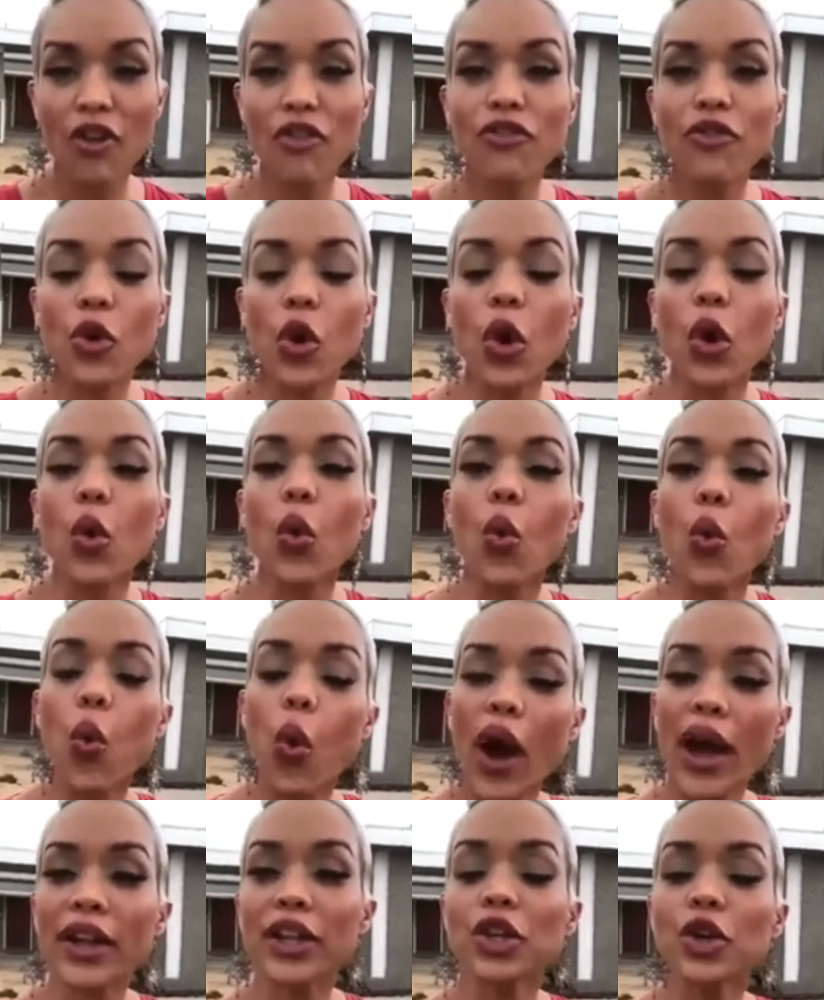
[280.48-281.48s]
for
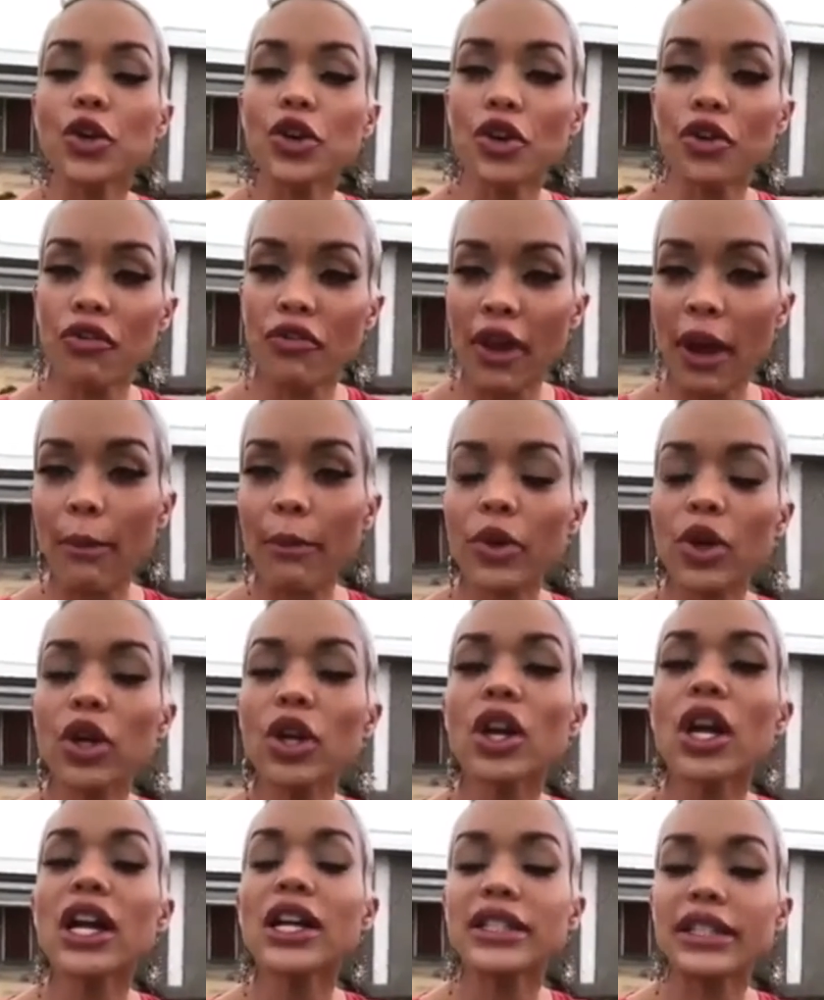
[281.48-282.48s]
what your
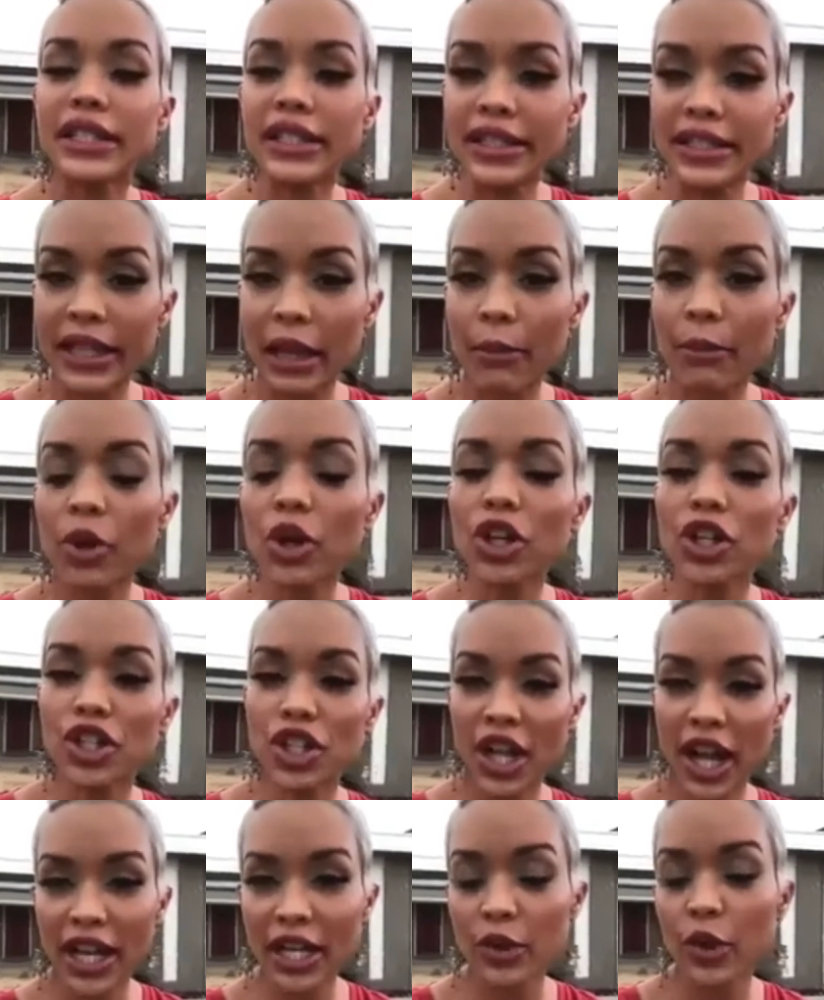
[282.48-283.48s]
November, December,
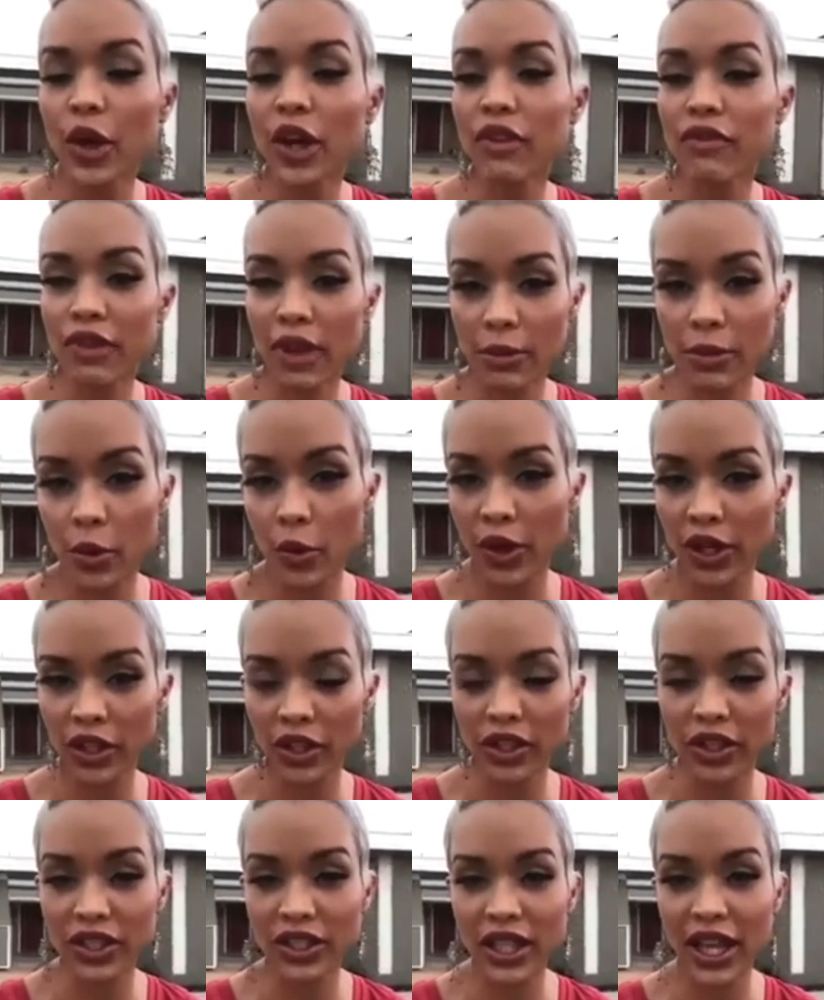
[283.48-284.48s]
January, and February
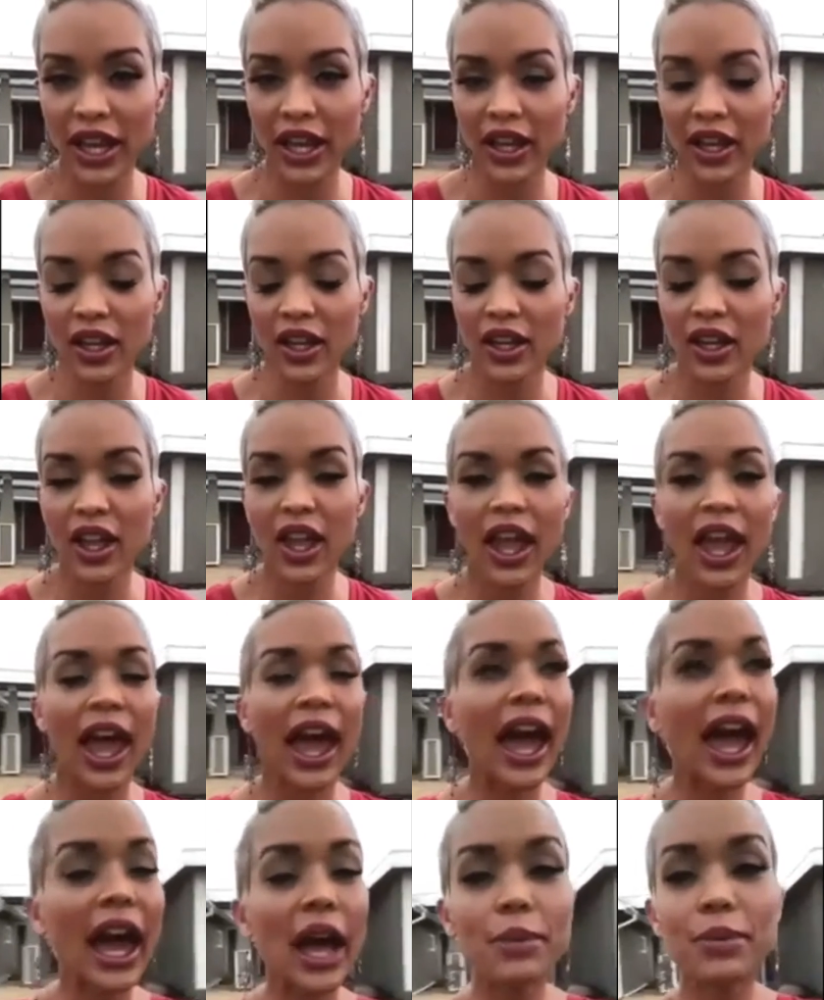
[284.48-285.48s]
looks like.
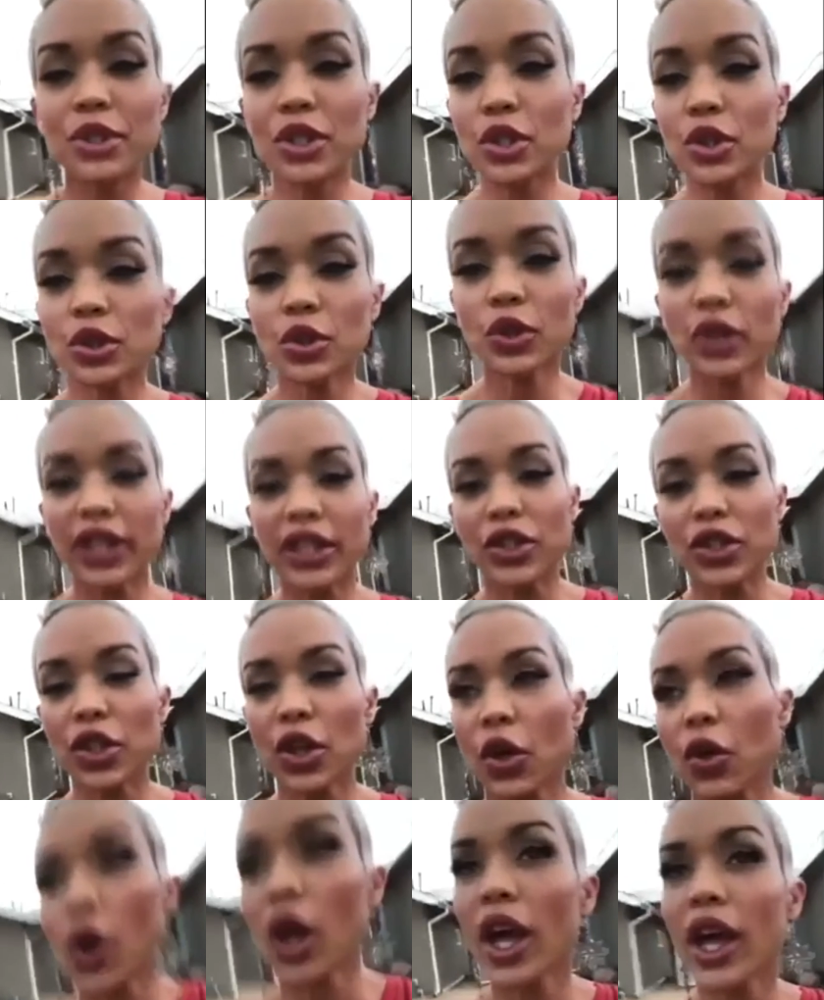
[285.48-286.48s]
Absolutely.
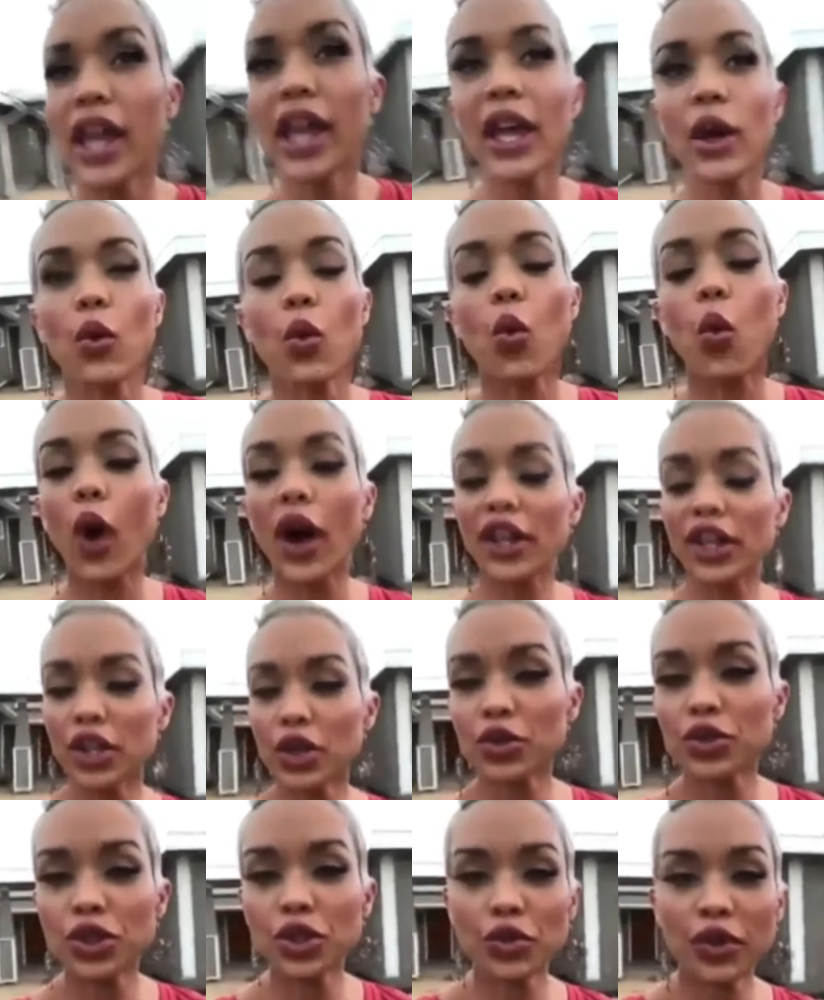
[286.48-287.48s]
So what
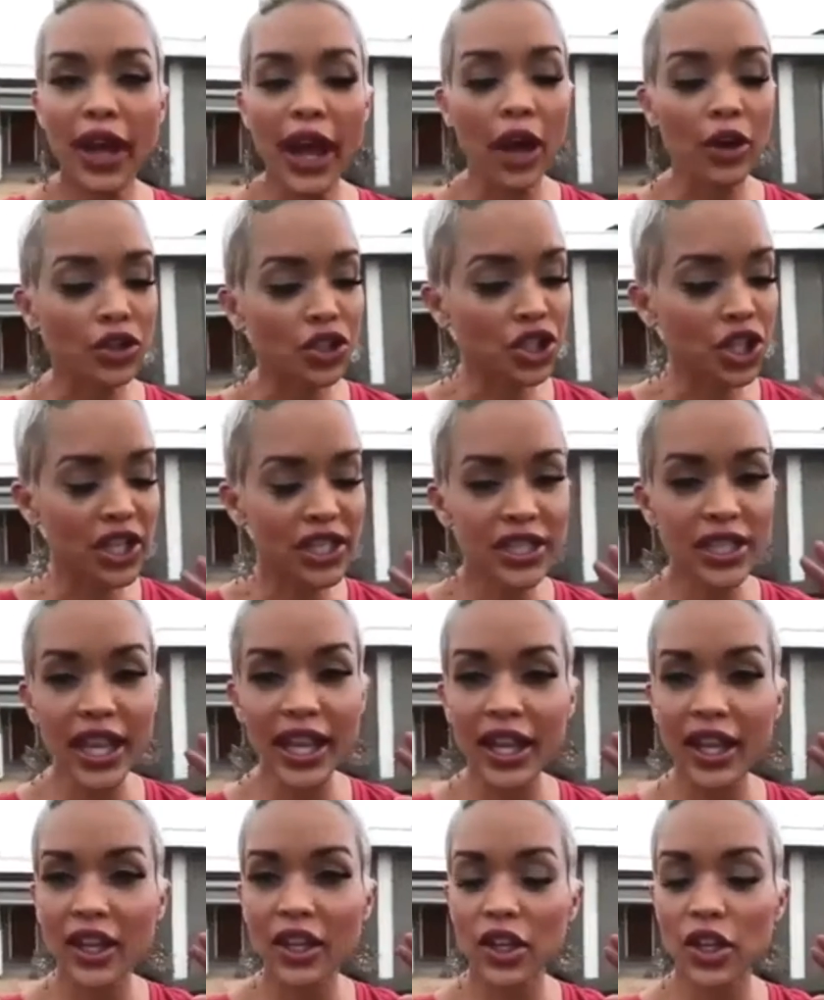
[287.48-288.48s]
you do now, just
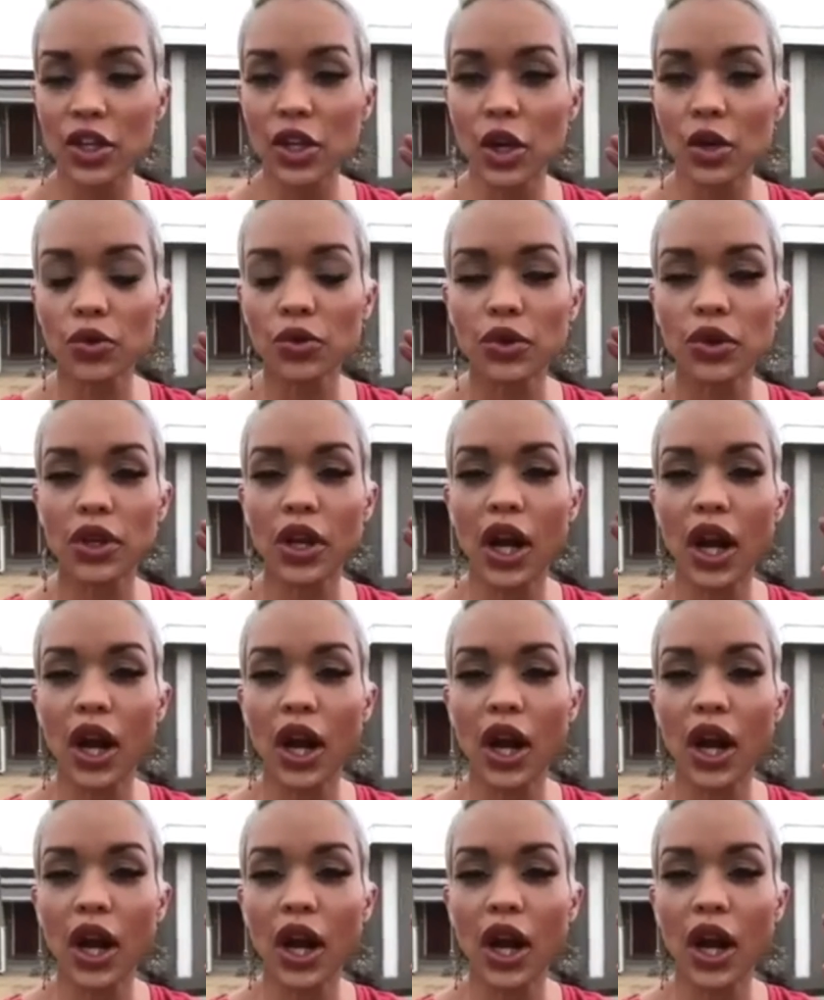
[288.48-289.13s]
like, you know,